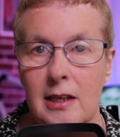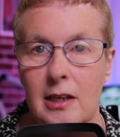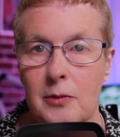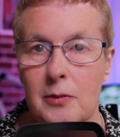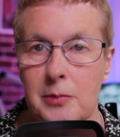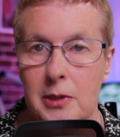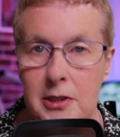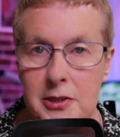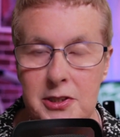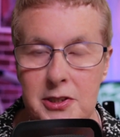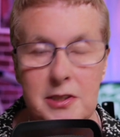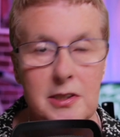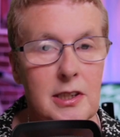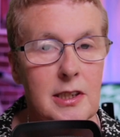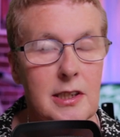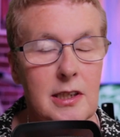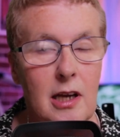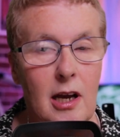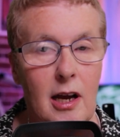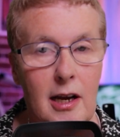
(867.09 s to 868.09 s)

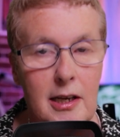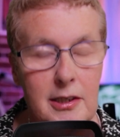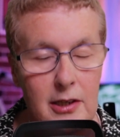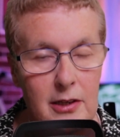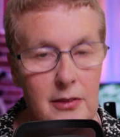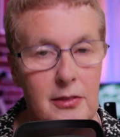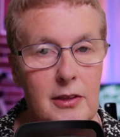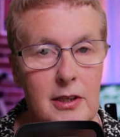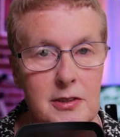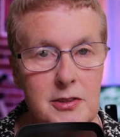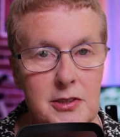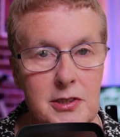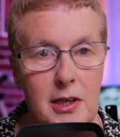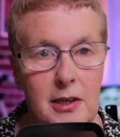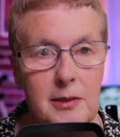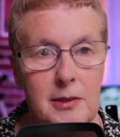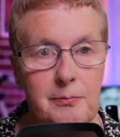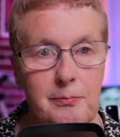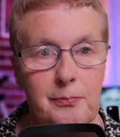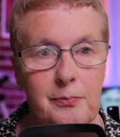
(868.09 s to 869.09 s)
Personally, I don't think
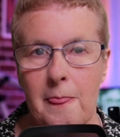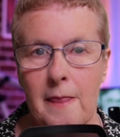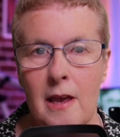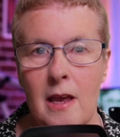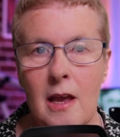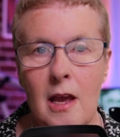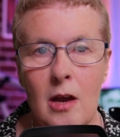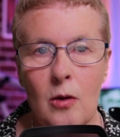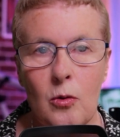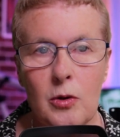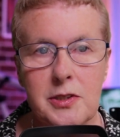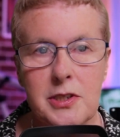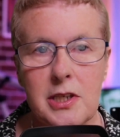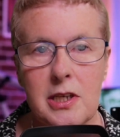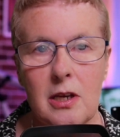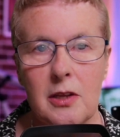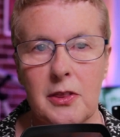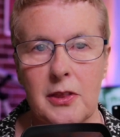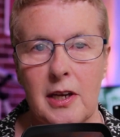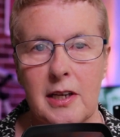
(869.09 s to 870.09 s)
so. What do
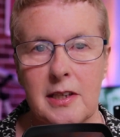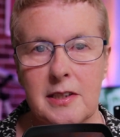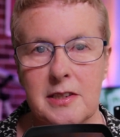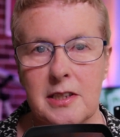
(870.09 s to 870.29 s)
you think?